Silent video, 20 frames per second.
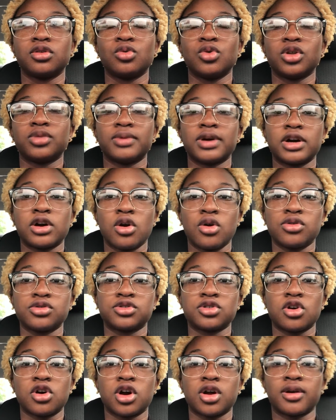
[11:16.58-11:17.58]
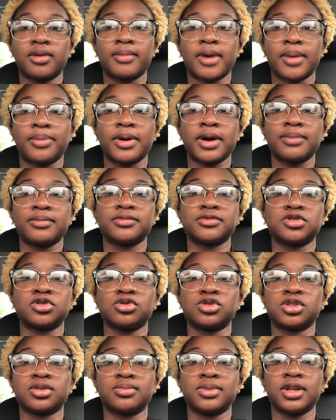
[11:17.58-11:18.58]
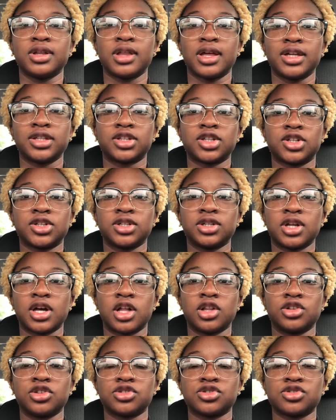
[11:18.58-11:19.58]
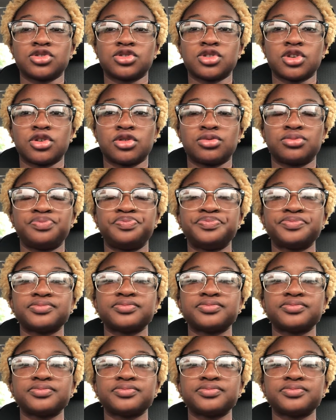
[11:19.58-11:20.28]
with my Kohl's card, my payments used to be like $30 or so.